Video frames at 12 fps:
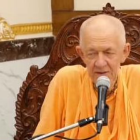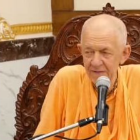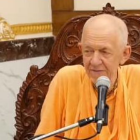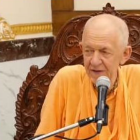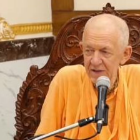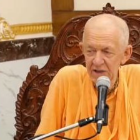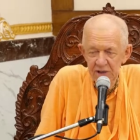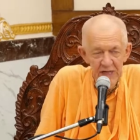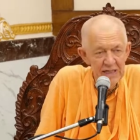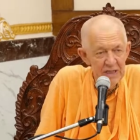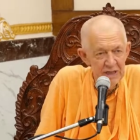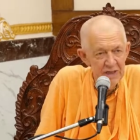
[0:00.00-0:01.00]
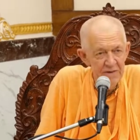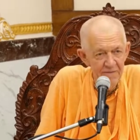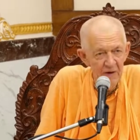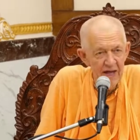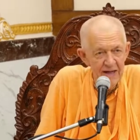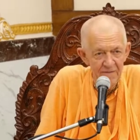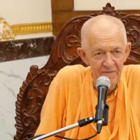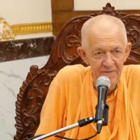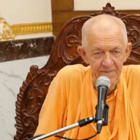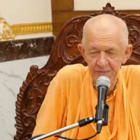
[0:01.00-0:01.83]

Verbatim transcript: different stages of life.